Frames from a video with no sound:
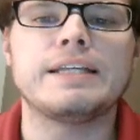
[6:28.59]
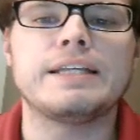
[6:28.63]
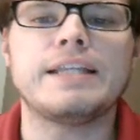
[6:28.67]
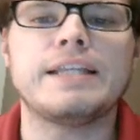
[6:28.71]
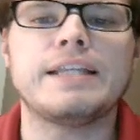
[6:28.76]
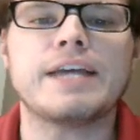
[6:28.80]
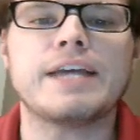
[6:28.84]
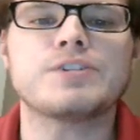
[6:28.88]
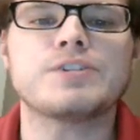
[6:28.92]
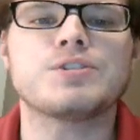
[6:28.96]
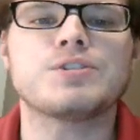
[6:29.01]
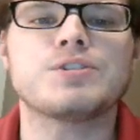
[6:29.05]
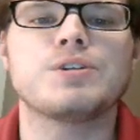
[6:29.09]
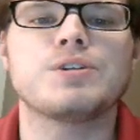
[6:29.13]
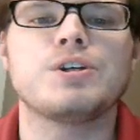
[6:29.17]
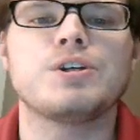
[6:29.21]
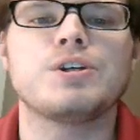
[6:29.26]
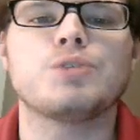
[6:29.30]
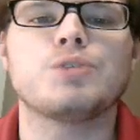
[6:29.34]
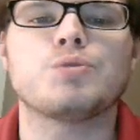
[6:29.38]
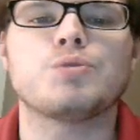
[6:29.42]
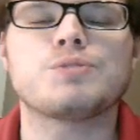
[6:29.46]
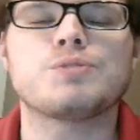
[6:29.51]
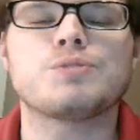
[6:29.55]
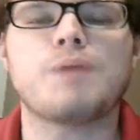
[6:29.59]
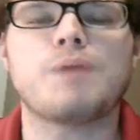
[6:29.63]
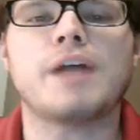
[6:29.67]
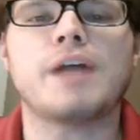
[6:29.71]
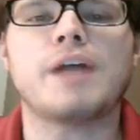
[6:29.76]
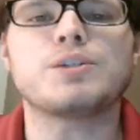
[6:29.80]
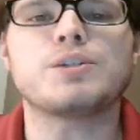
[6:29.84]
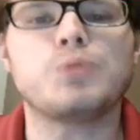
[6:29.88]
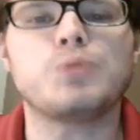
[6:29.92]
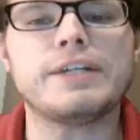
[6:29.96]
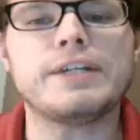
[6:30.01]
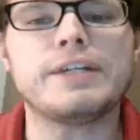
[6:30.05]
Next,
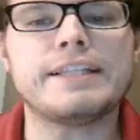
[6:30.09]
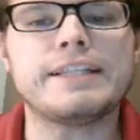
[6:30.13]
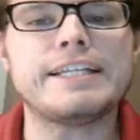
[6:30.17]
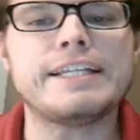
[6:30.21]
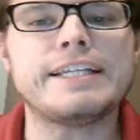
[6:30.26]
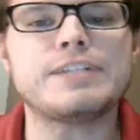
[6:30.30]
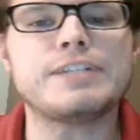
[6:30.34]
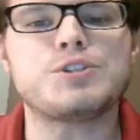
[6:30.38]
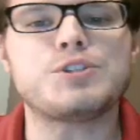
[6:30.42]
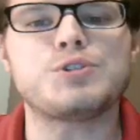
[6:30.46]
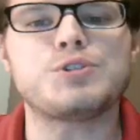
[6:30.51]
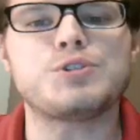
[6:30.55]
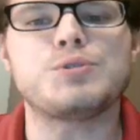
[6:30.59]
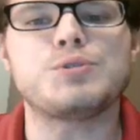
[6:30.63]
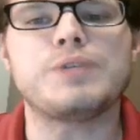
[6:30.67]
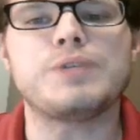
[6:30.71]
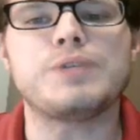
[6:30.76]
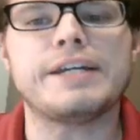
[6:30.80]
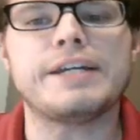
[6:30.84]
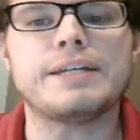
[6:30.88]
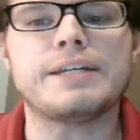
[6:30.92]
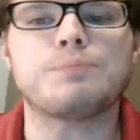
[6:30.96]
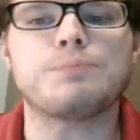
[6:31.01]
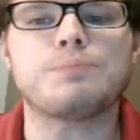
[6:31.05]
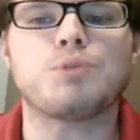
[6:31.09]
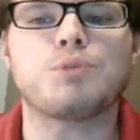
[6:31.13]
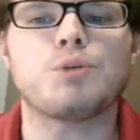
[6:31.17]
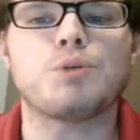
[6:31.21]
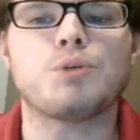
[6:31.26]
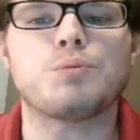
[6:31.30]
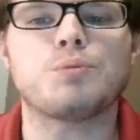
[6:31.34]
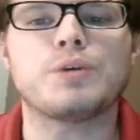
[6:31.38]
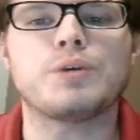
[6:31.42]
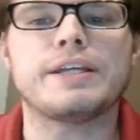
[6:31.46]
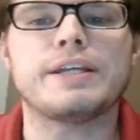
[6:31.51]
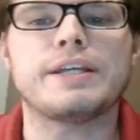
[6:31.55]
respond quickly to
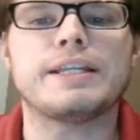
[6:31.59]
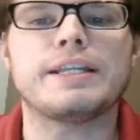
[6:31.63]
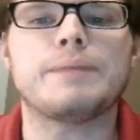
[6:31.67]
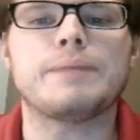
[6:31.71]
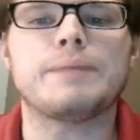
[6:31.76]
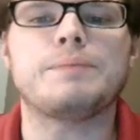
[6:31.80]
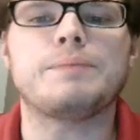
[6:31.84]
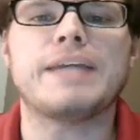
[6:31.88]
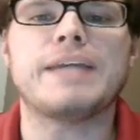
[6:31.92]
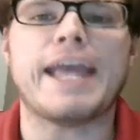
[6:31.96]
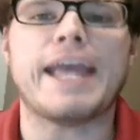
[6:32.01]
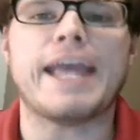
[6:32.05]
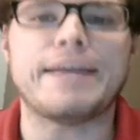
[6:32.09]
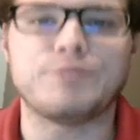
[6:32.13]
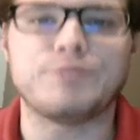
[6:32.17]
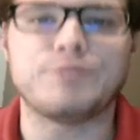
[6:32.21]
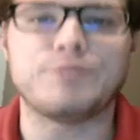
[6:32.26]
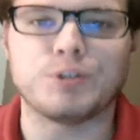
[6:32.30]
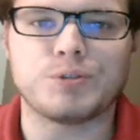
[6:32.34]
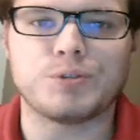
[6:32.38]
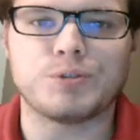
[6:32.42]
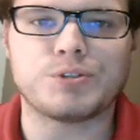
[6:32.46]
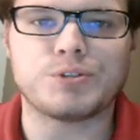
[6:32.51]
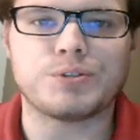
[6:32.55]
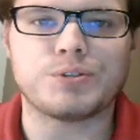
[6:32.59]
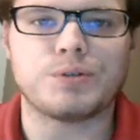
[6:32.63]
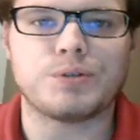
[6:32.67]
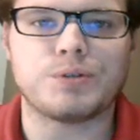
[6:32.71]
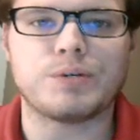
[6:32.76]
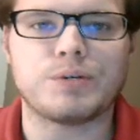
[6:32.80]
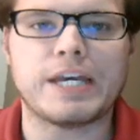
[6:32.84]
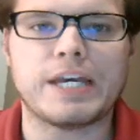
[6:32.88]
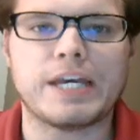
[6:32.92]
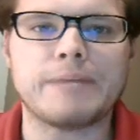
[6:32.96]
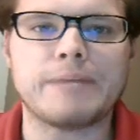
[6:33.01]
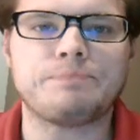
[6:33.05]
inappropriate behaviors.
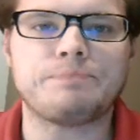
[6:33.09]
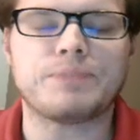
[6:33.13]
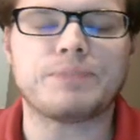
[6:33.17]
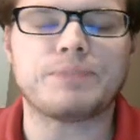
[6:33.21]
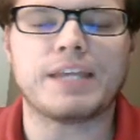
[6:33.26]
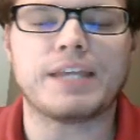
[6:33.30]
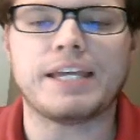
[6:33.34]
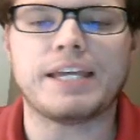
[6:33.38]
Okay.